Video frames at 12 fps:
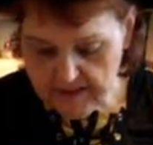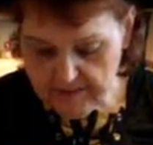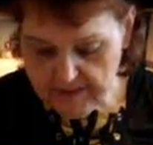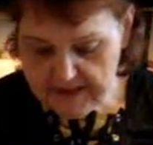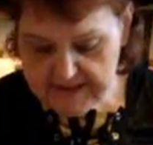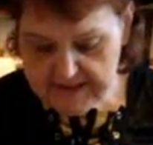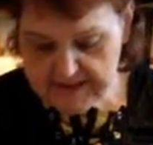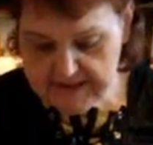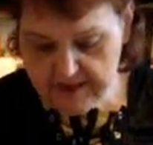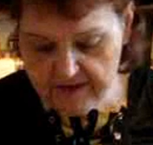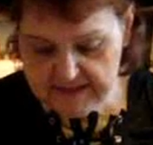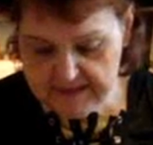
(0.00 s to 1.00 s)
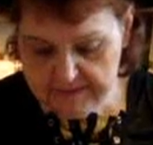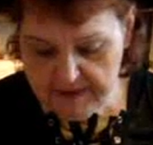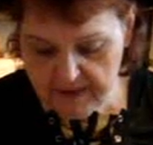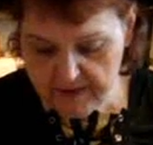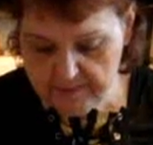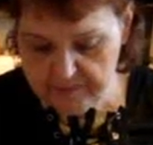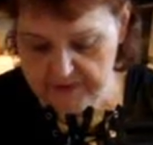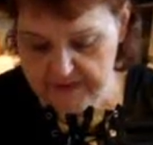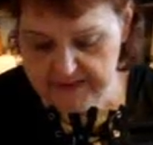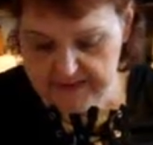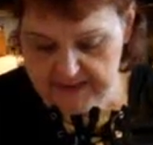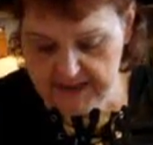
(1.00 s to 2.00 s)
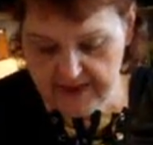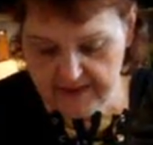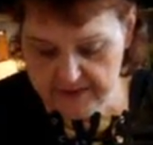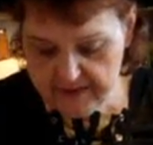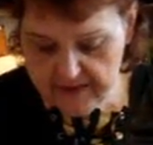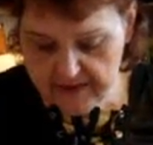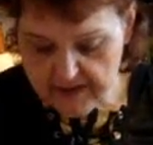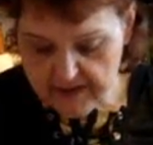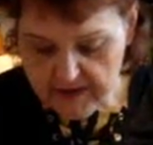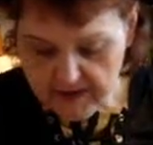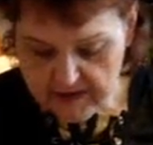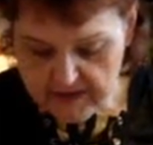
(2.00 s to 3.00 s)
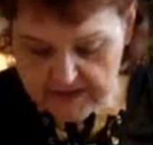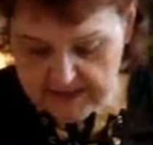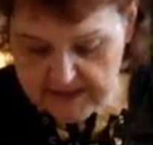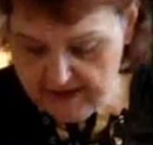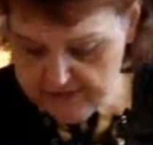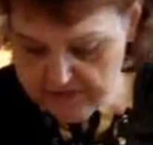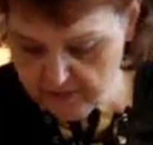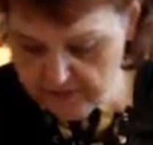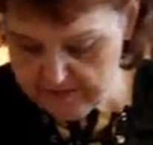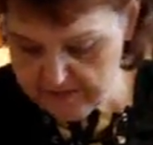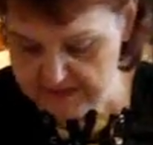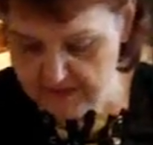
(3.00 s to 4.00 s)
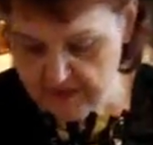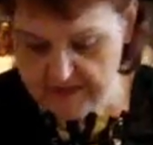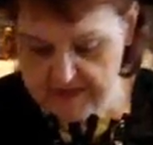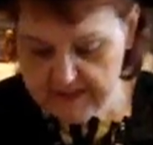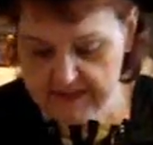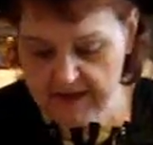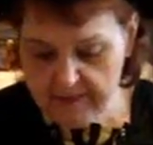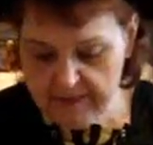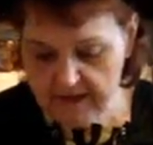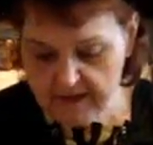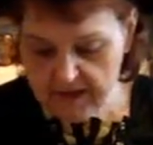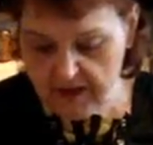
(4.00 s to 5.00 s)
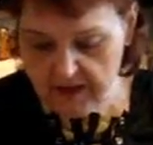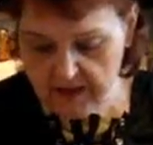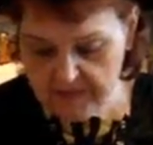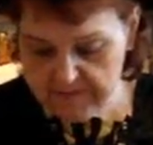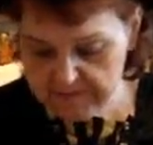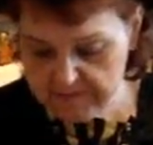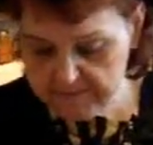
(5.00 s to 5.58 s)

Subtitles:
Now as this starts to melt and blend together, you can see how the creamy sauce is coming along.